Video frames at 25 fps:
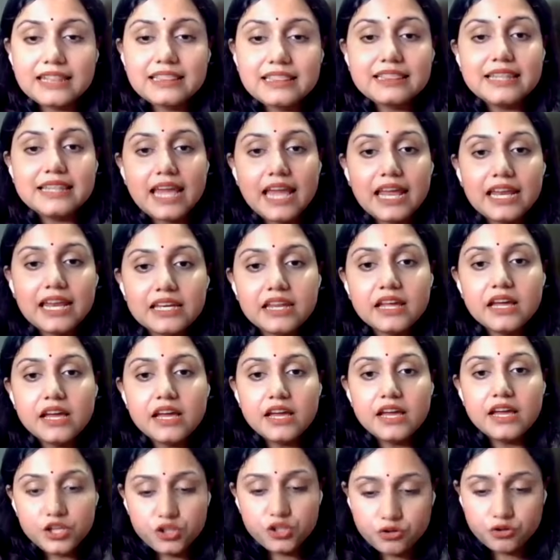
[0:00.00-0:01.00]
And then
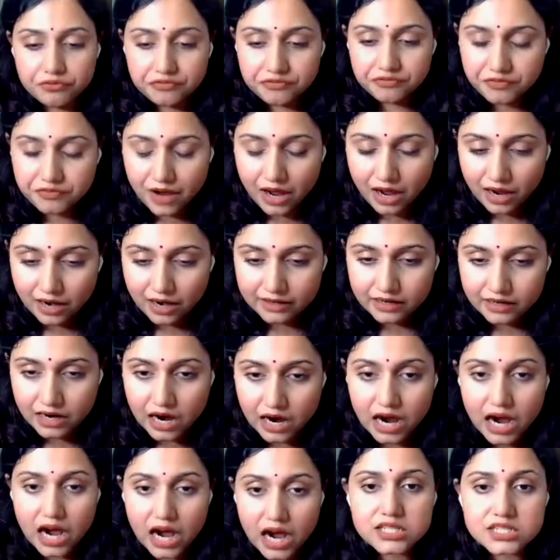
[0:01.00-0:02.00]
are
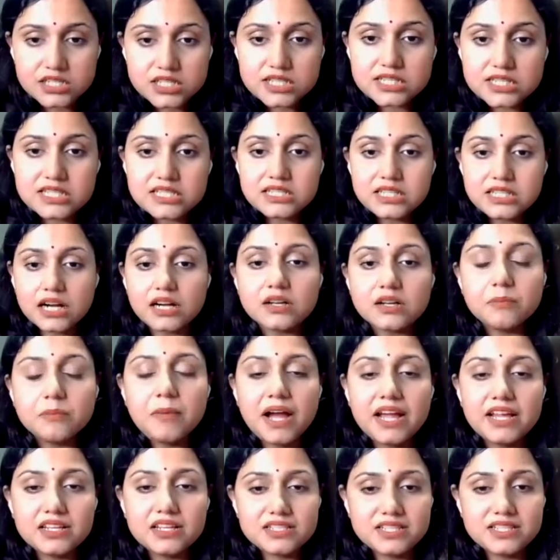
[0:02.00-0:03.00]
hard stuck
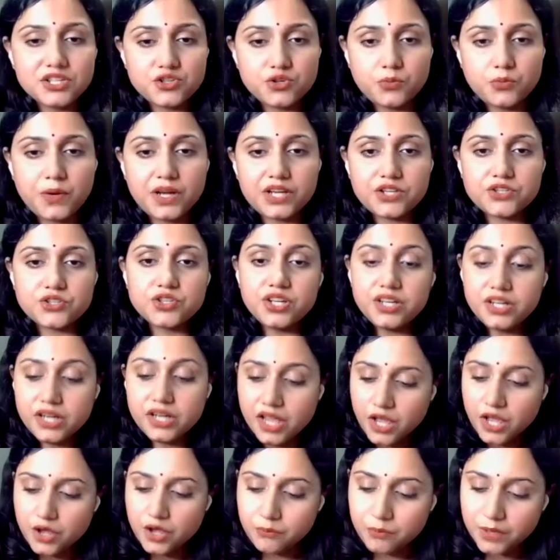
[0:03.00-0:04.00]
by a situation
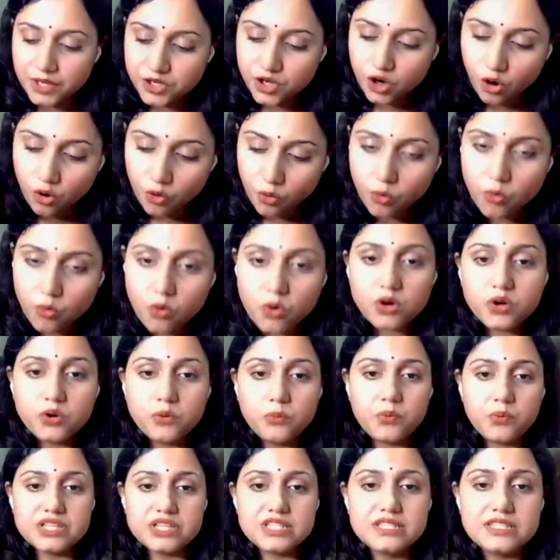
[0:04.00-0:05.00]
where your
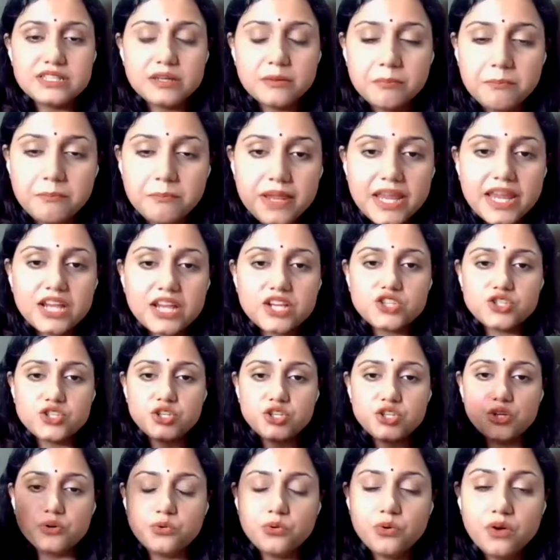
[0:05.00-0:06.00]
own wisdom makes
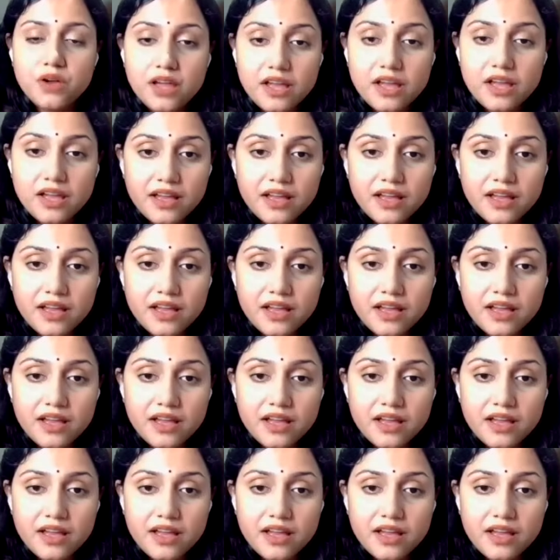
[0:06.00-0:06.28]
you